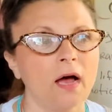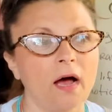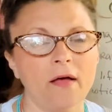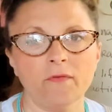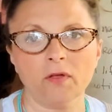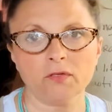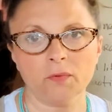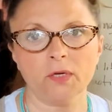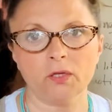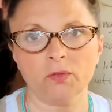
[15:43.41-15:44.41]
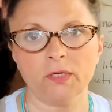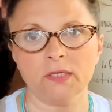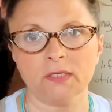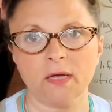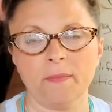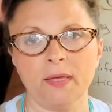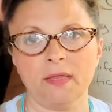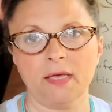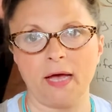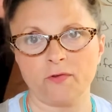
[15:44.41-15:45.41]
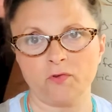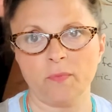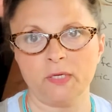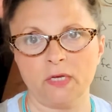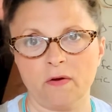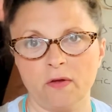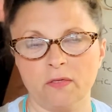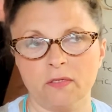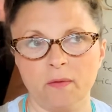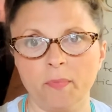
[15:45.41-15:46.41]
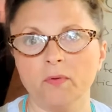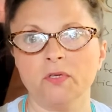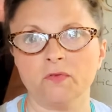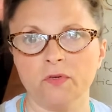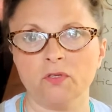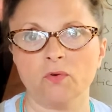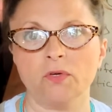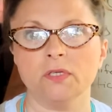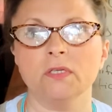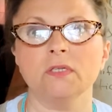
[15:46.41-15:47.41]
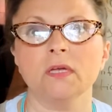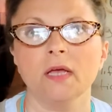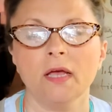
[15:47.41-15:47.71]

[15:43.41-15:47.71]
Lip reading: I've also included some in the extra materials and the bonus resources